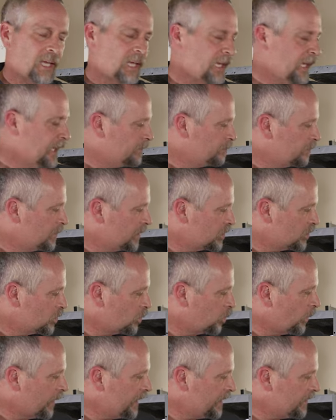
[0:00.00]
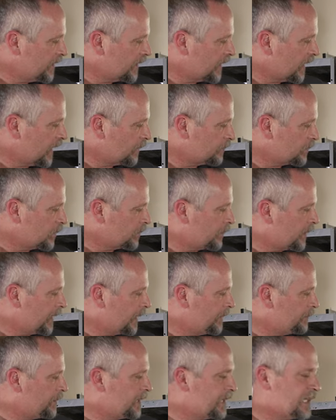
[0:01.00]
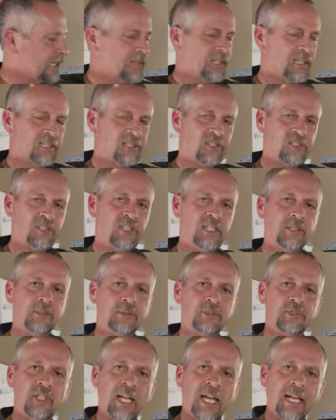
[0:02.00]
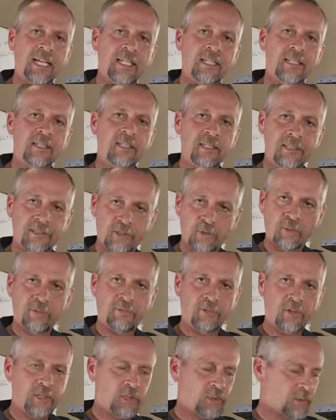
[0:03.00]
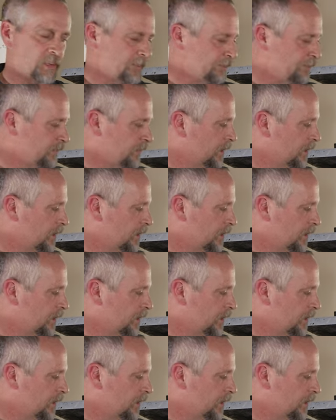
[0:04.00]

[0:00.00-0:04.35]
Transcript: and between the copper piping and this steel jacket is refrigerant.